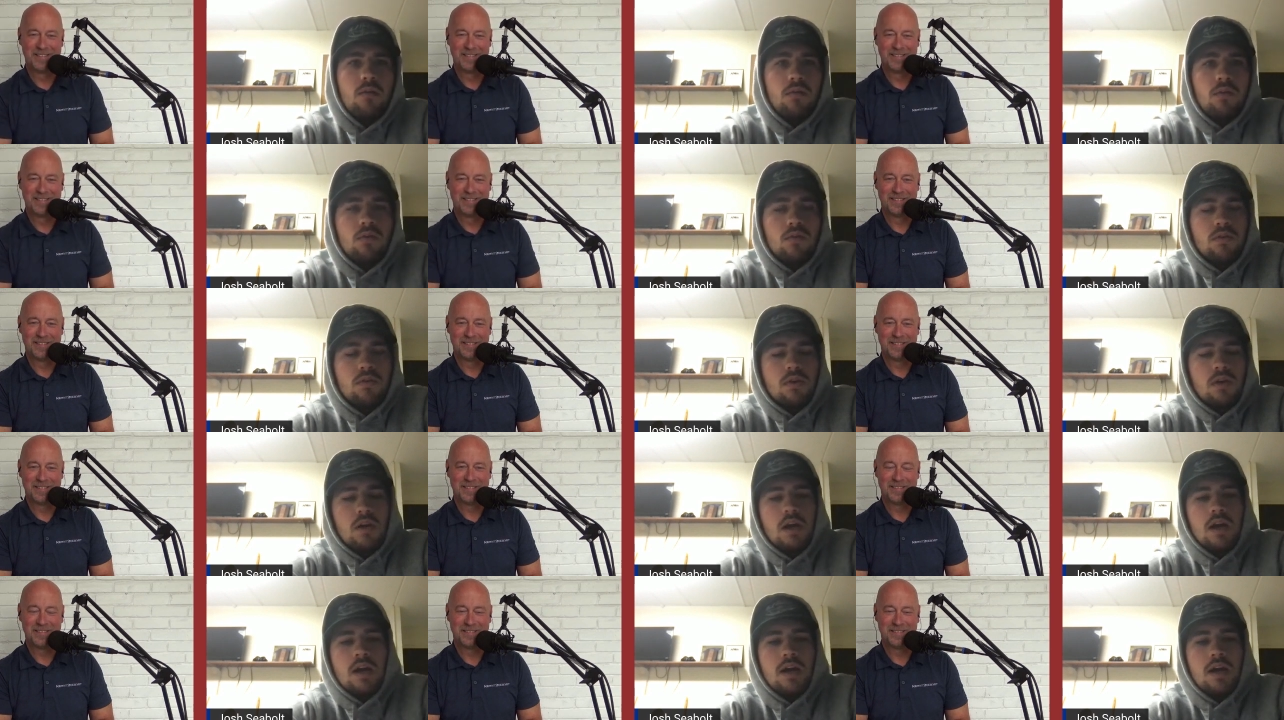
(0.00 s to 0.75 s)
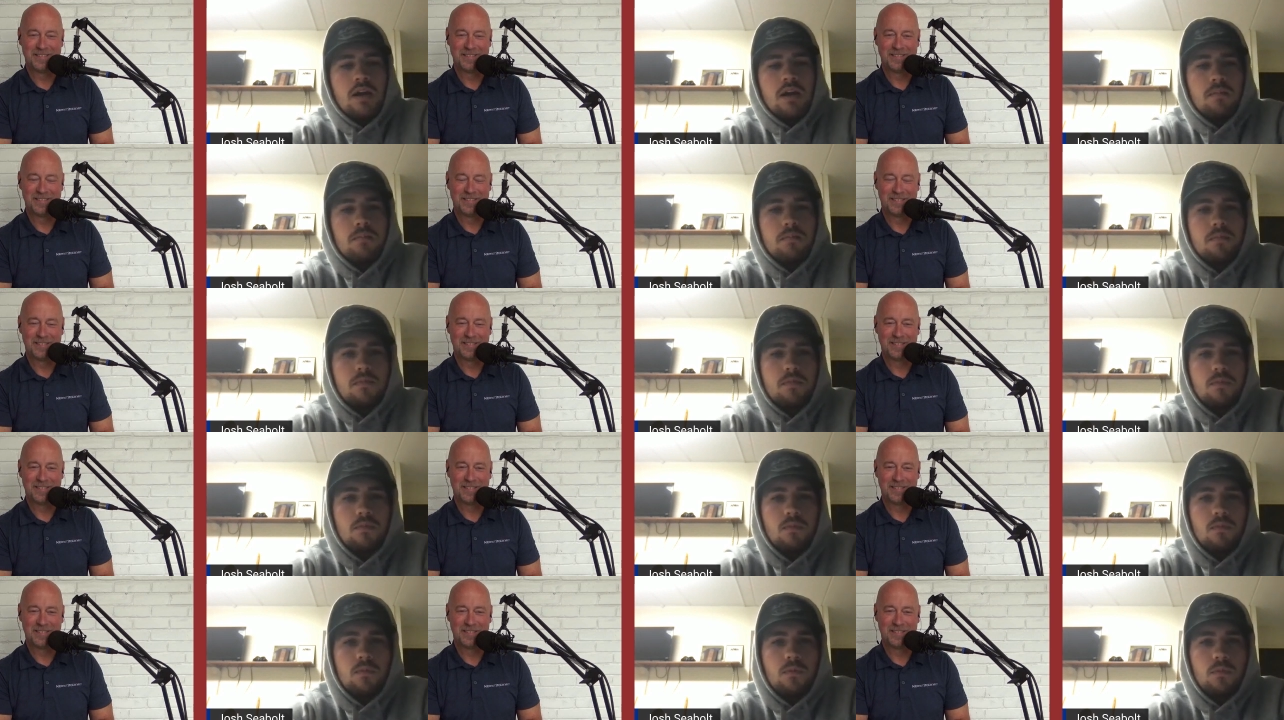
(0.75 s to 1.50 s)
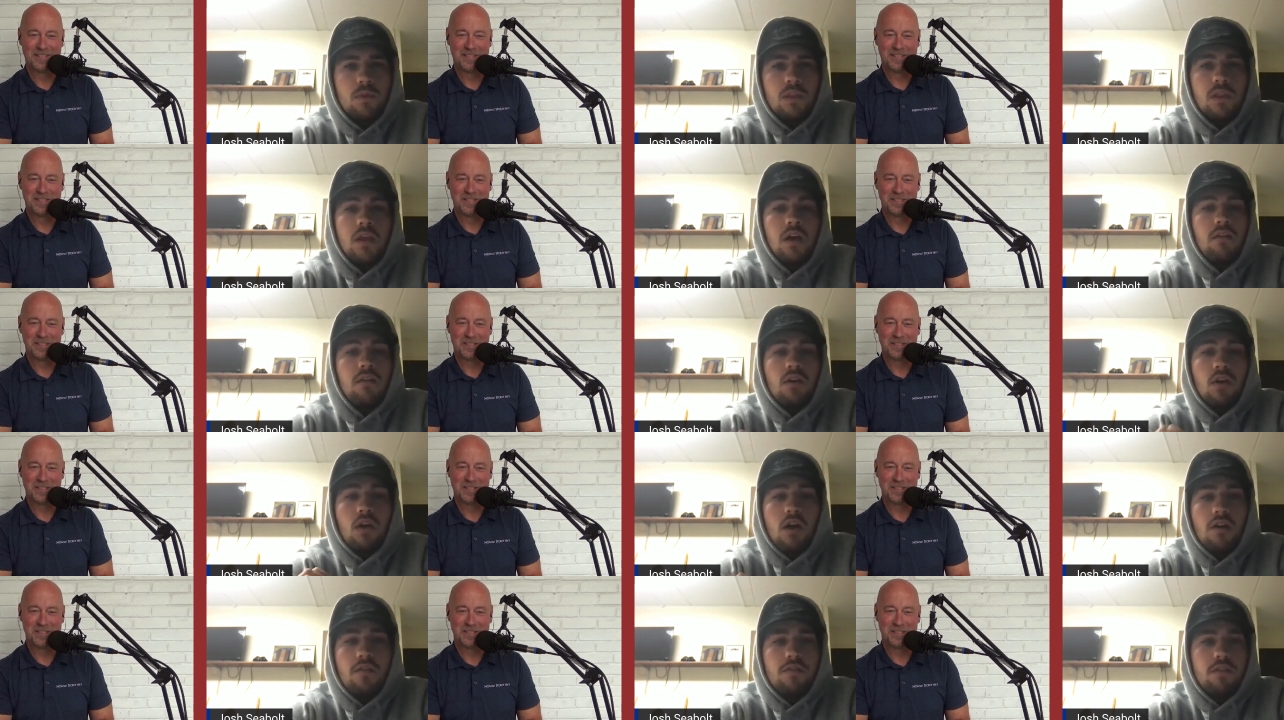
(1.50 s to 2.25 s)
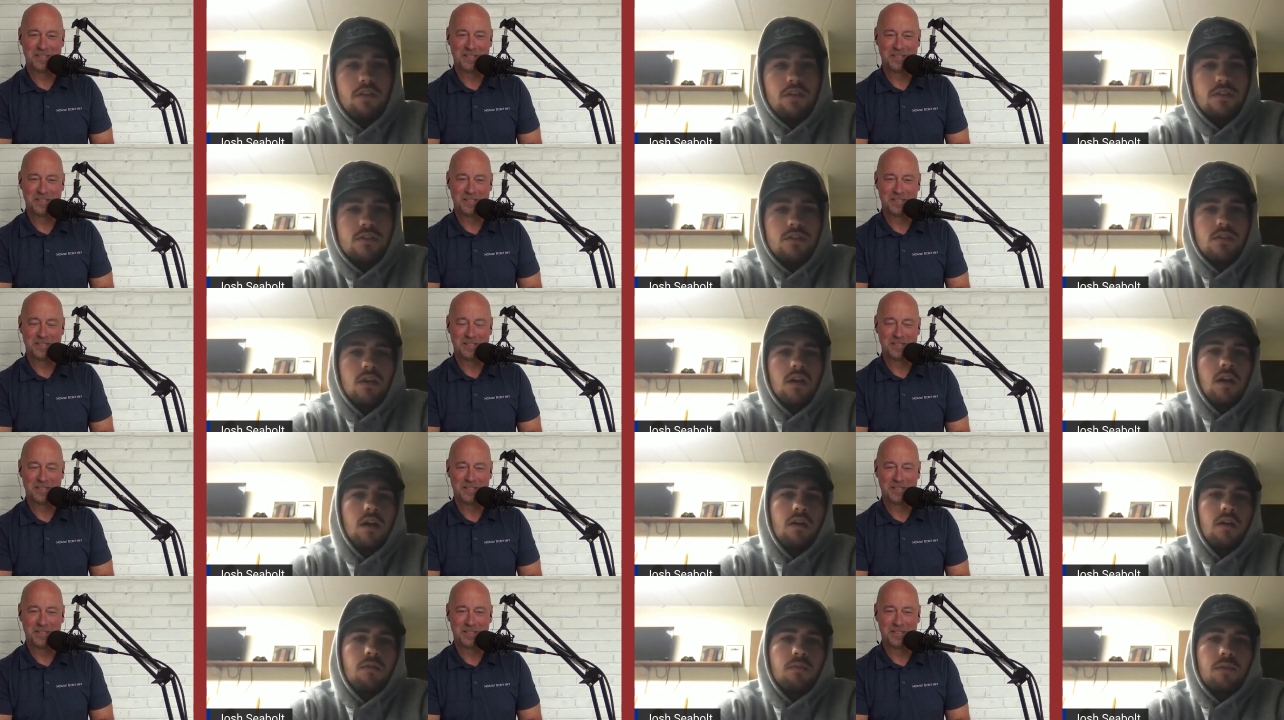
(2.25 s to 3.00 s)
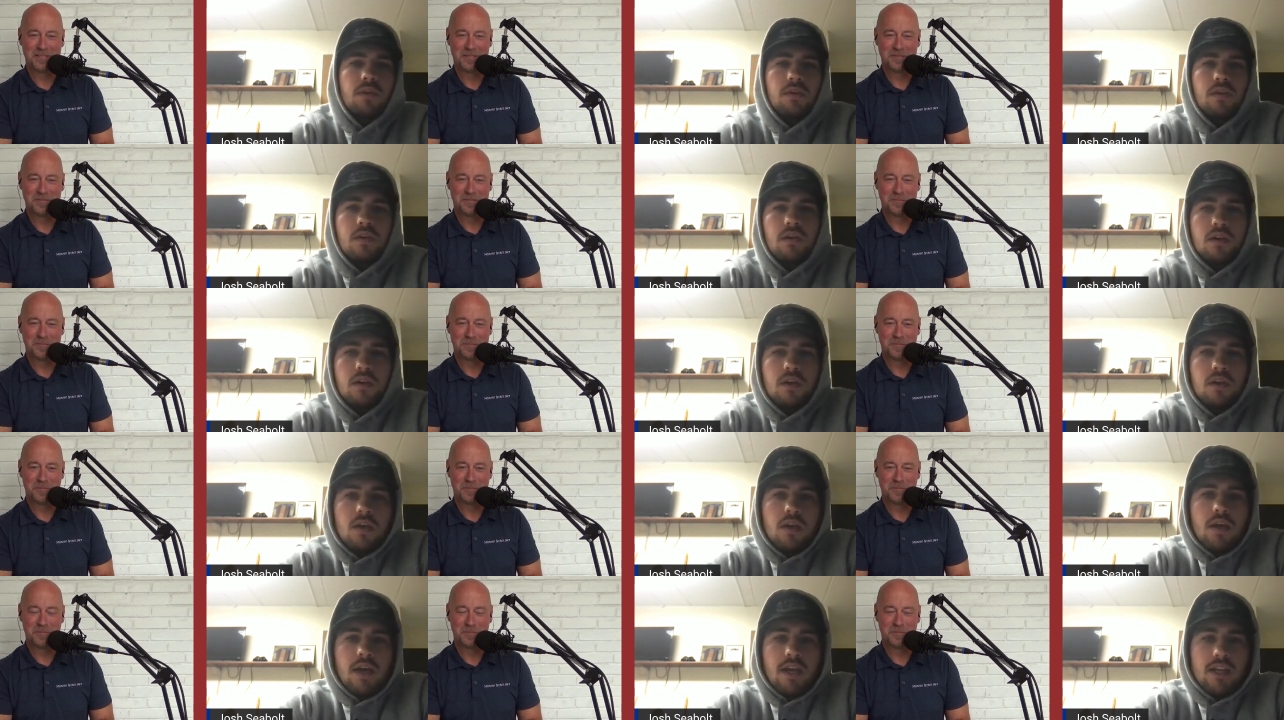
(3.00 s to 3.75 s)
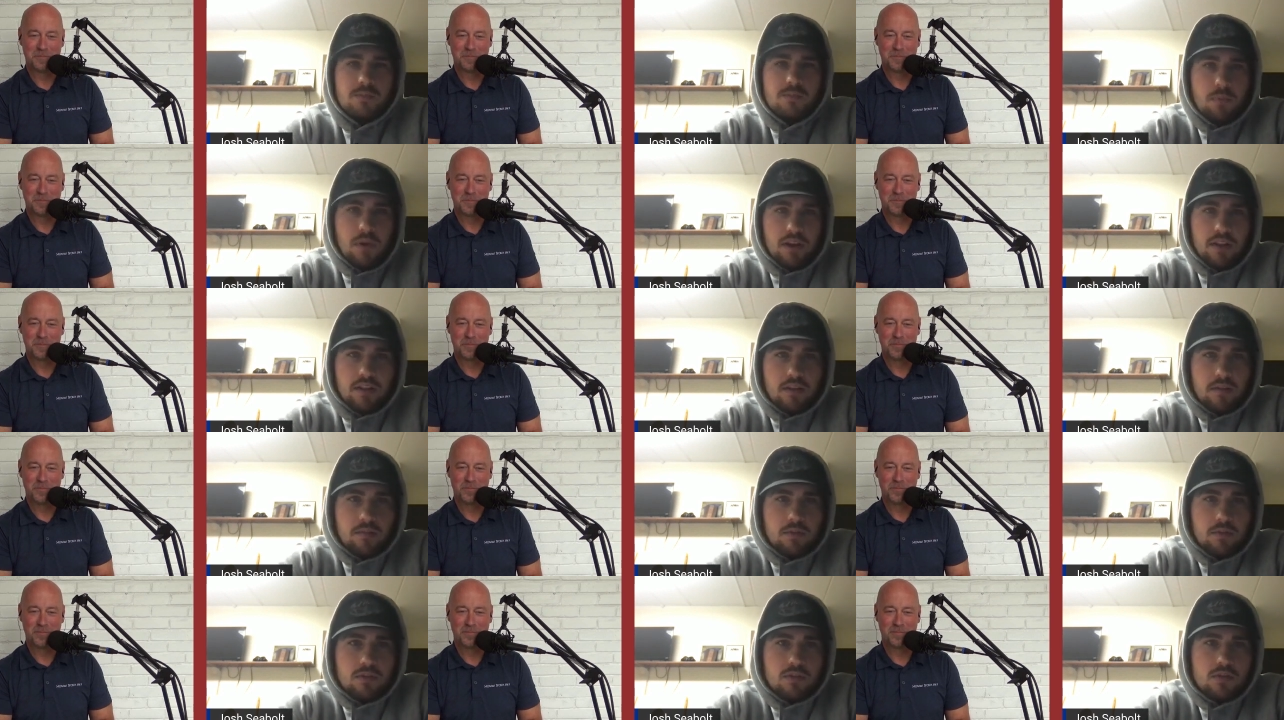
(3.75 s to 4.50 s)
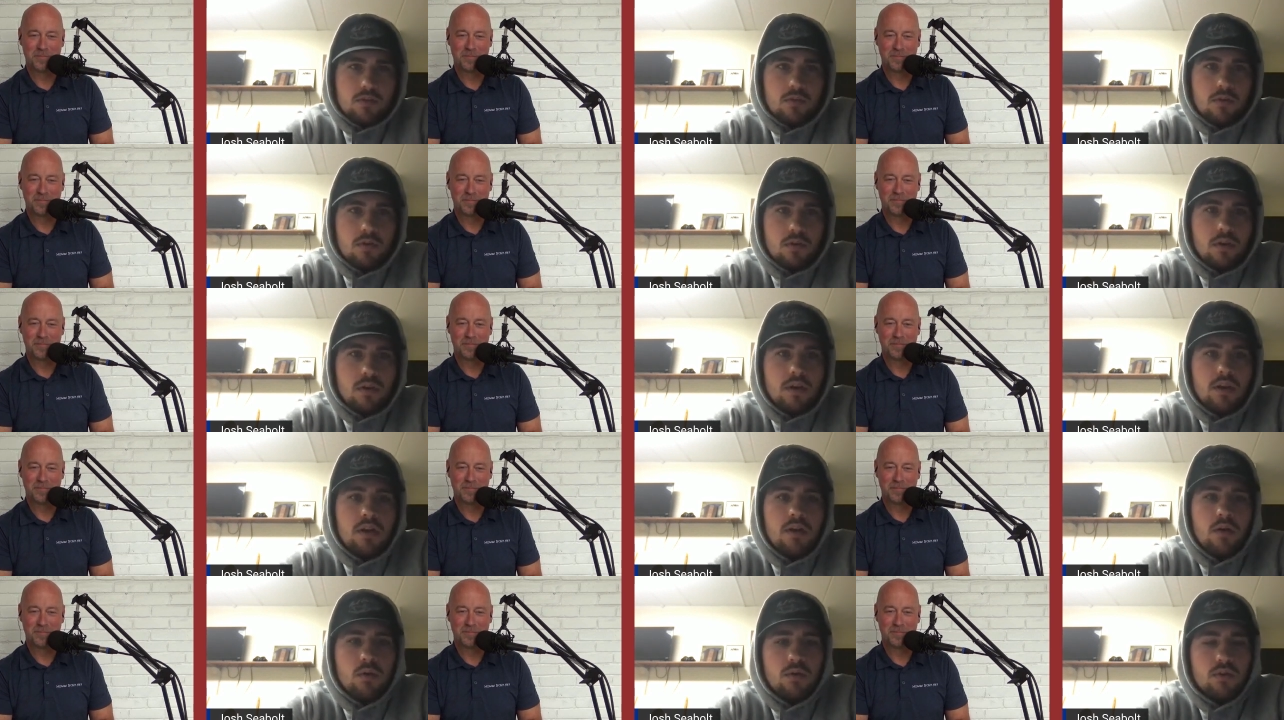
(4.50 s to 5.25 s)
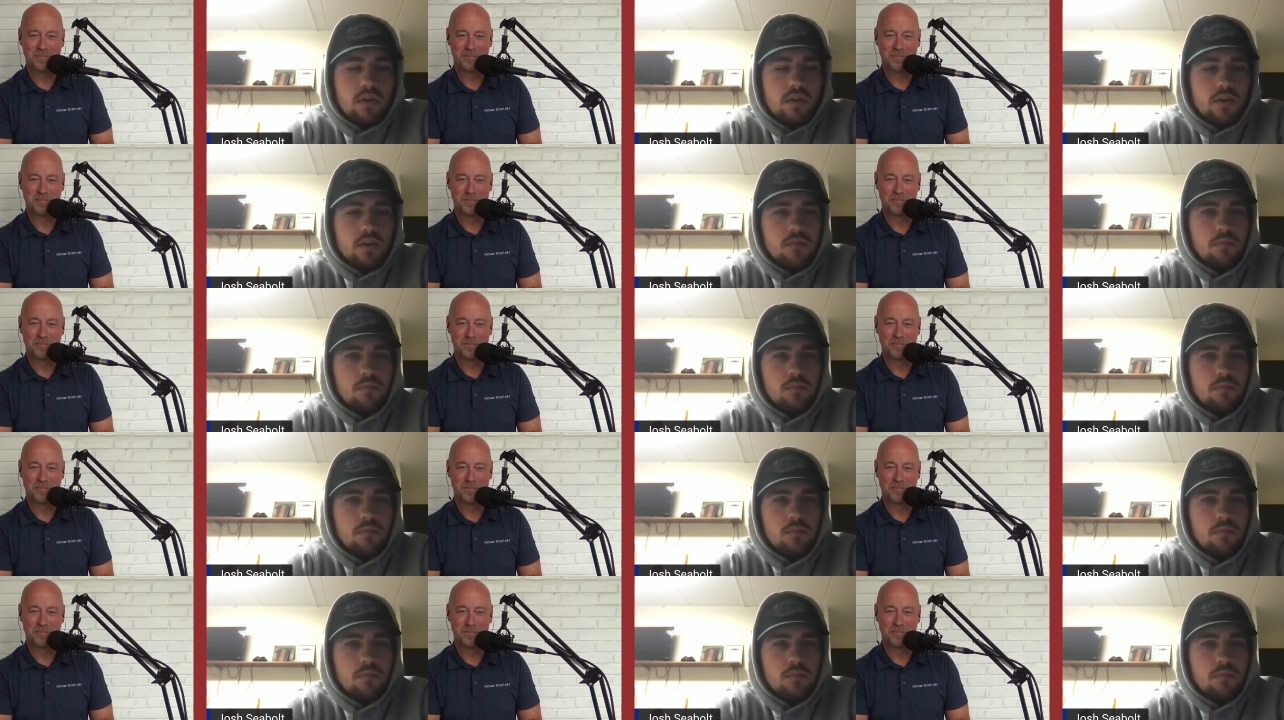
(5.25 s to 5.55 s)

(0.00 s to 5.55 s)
Speaker 1: role. Um, we love our offense. Uh, we expect them to score and hold on to